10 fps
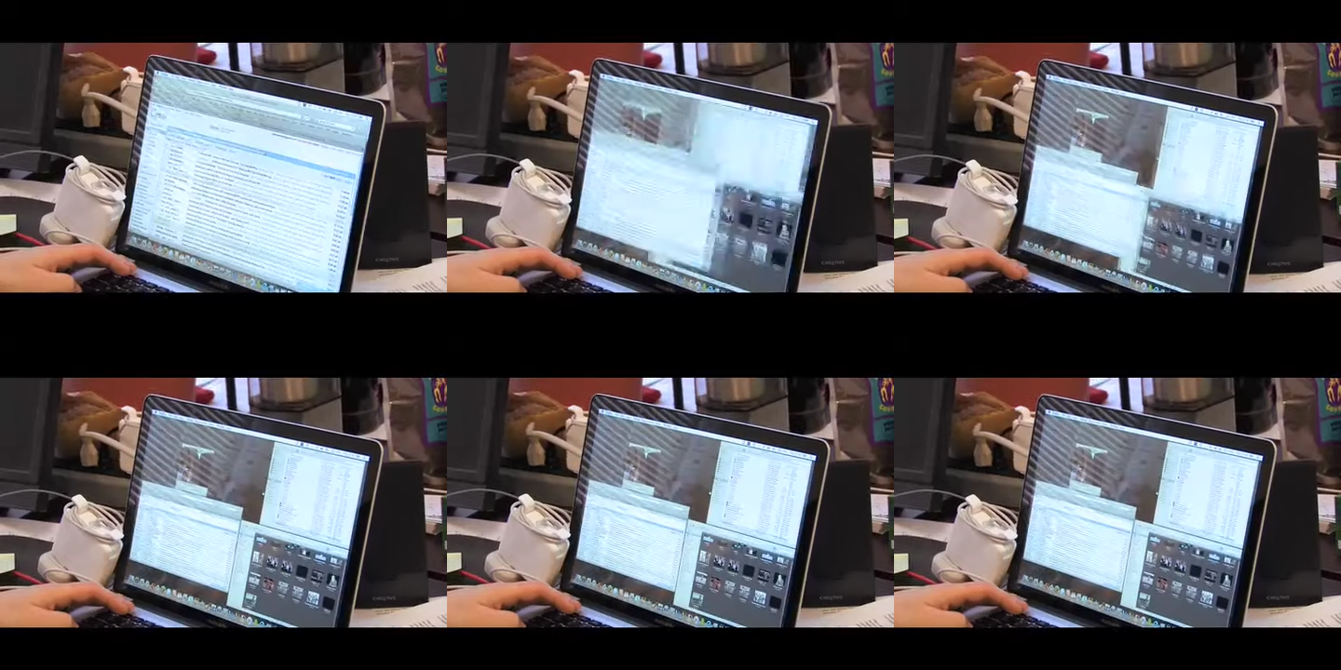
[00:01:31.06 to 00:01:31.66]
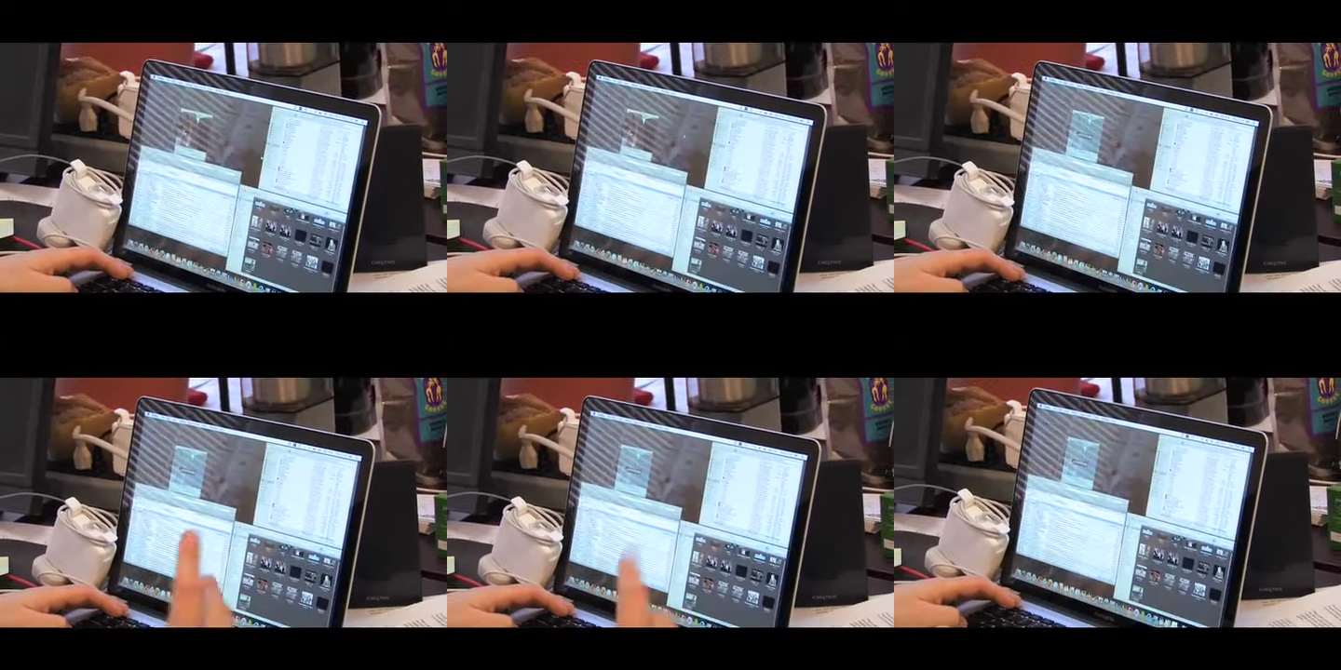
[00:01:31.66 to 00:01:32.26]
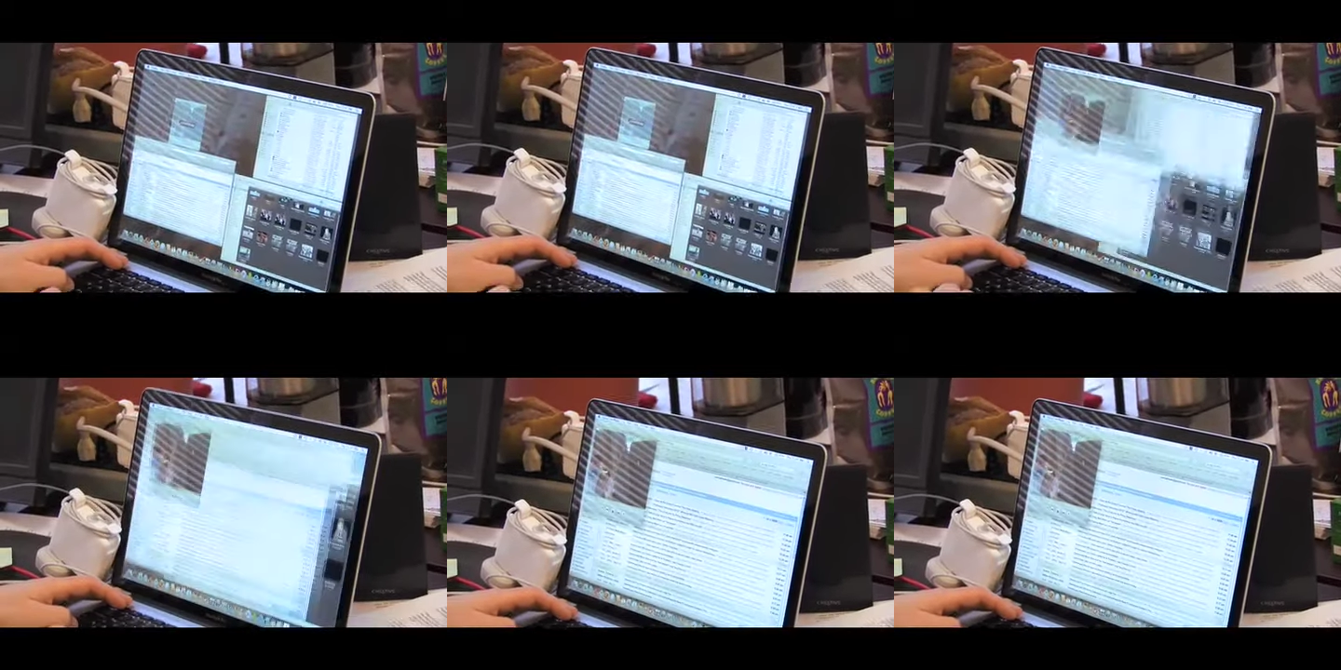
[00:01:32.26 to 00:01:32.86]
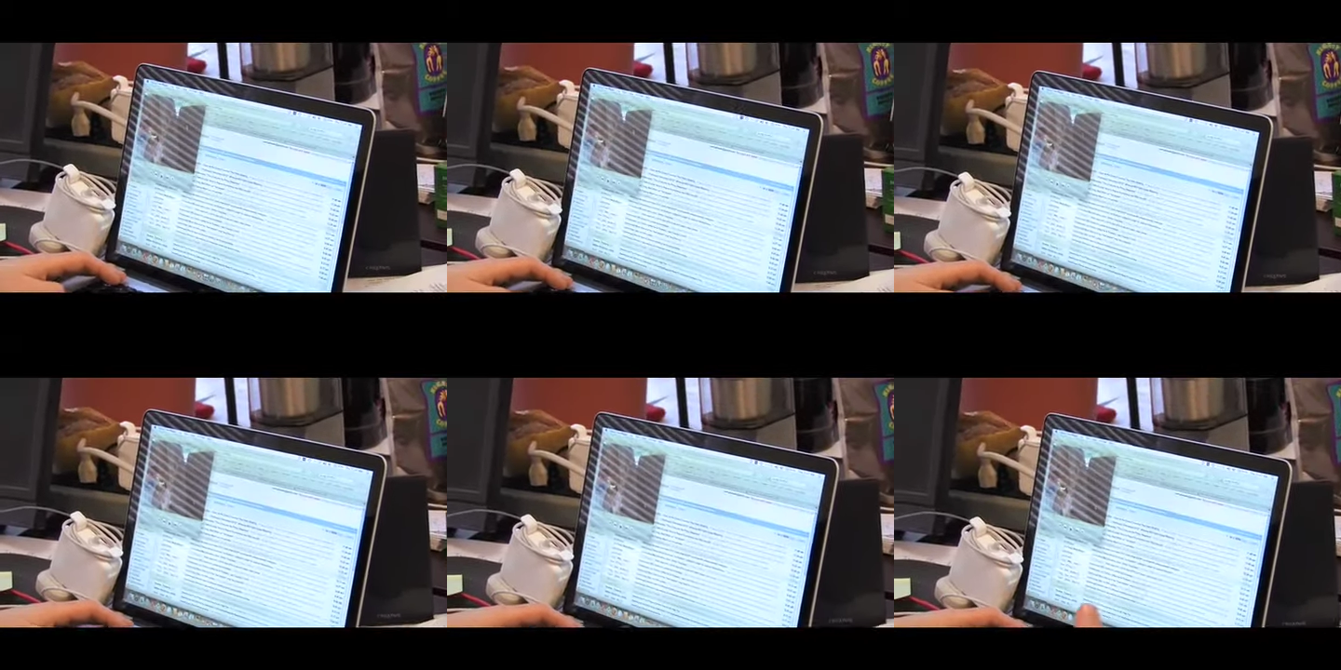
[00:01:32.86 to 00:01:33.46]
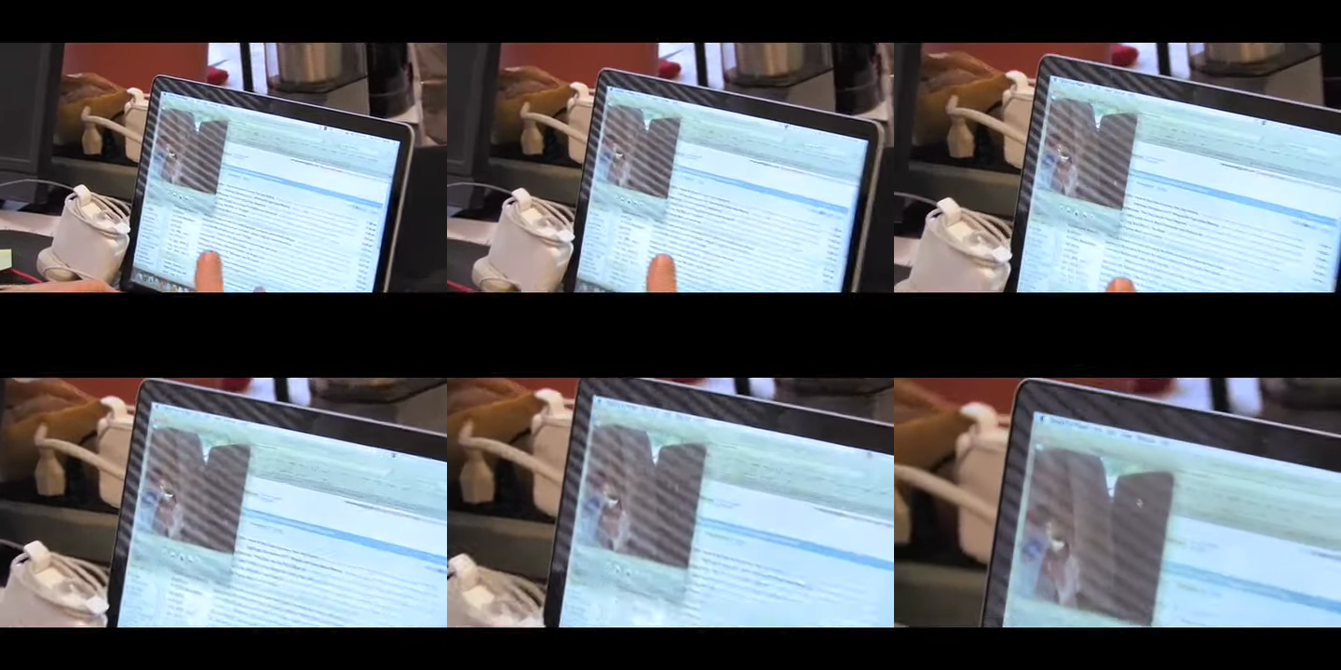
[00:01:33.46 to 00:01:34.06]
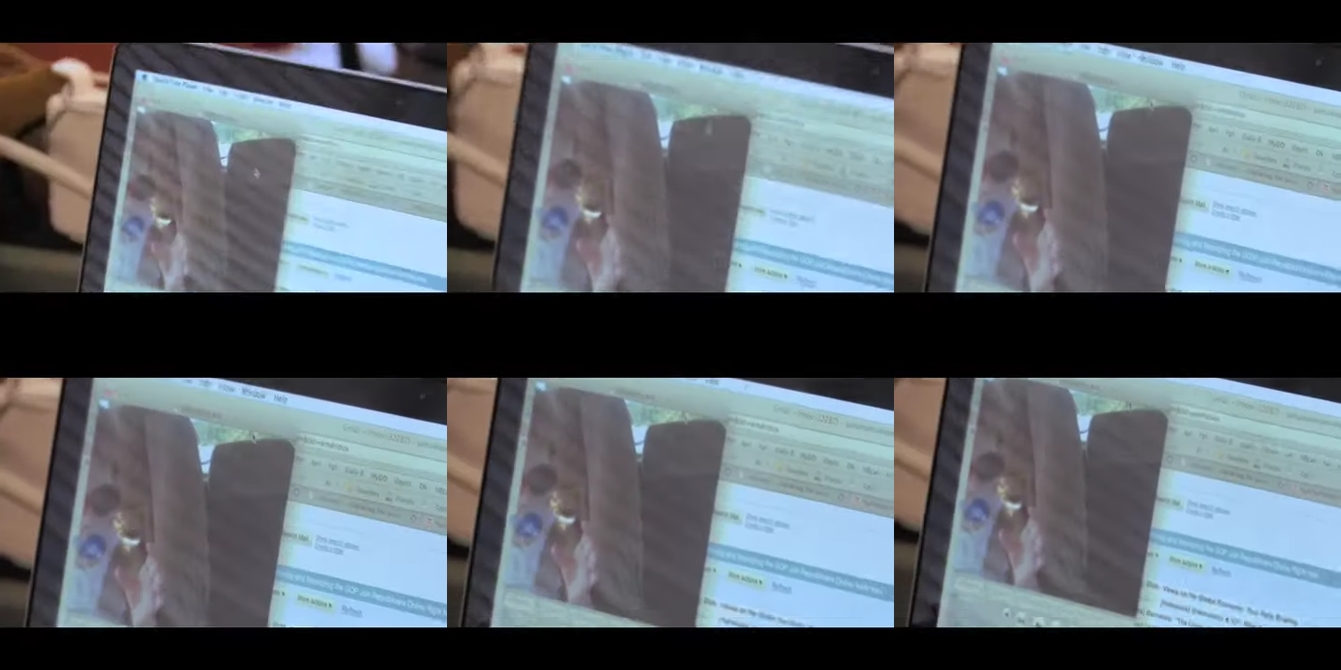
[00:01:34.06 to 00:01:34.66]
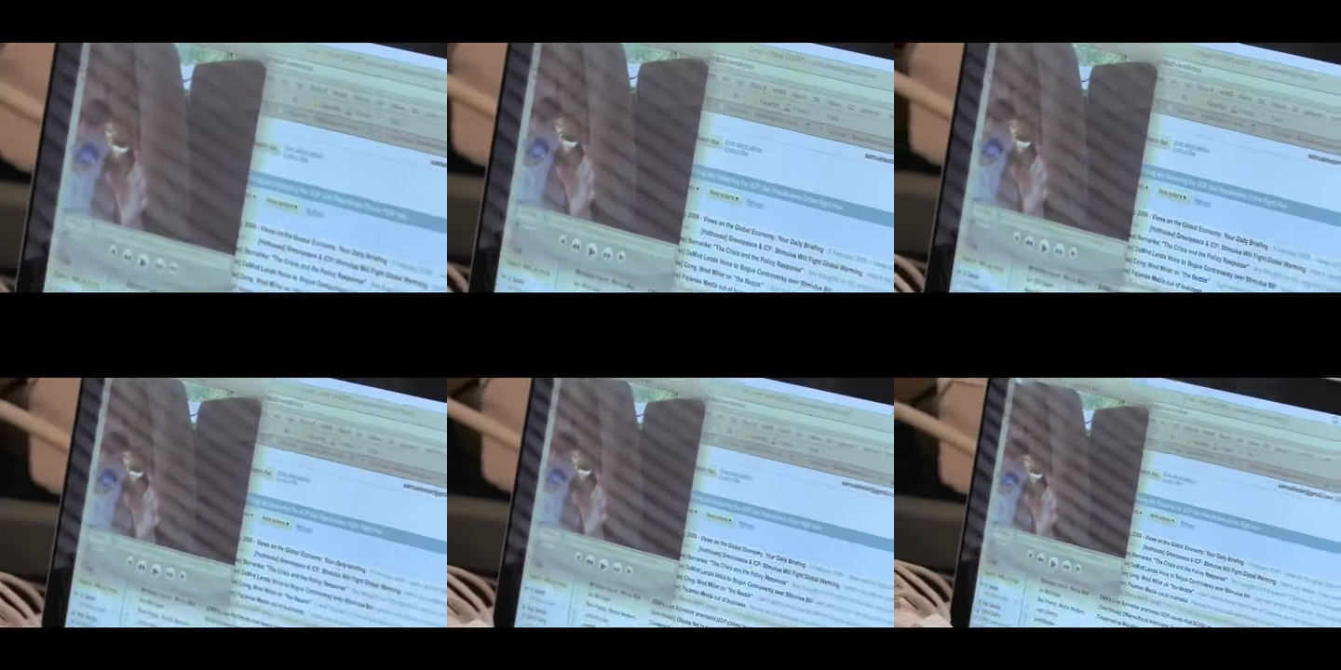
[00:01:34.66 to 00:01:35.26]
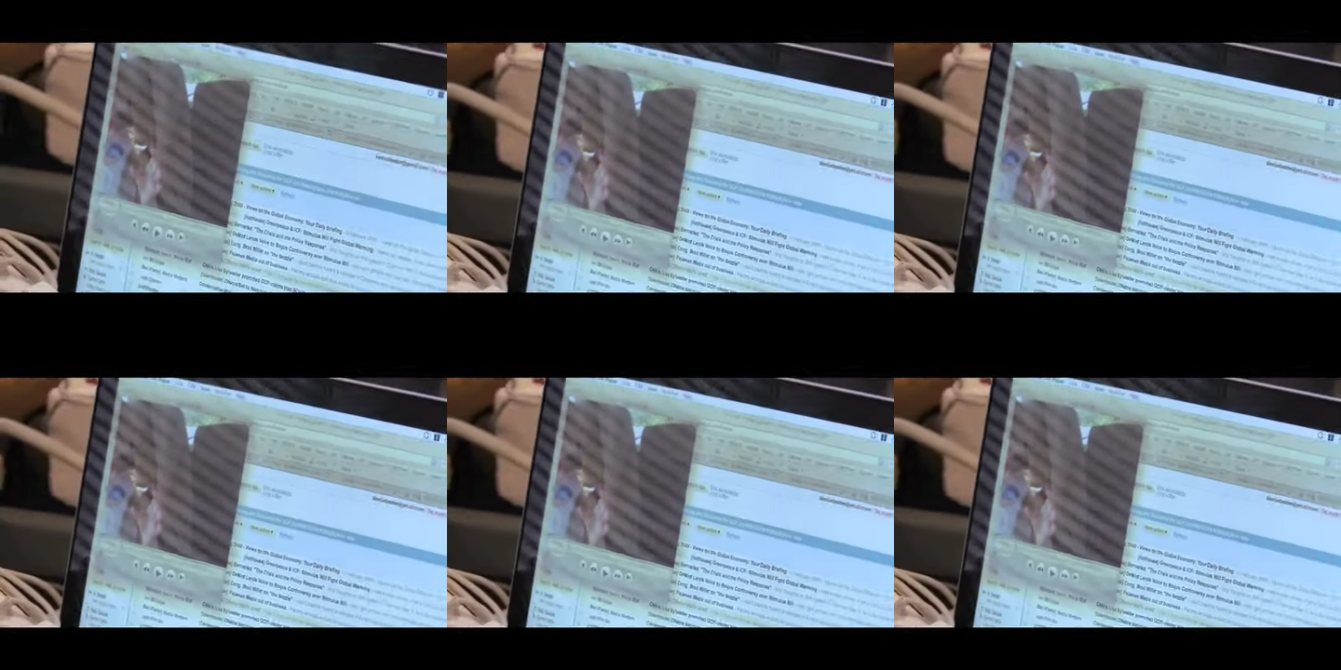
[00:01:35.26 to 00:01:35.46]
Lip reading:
[unreadable: no face in view]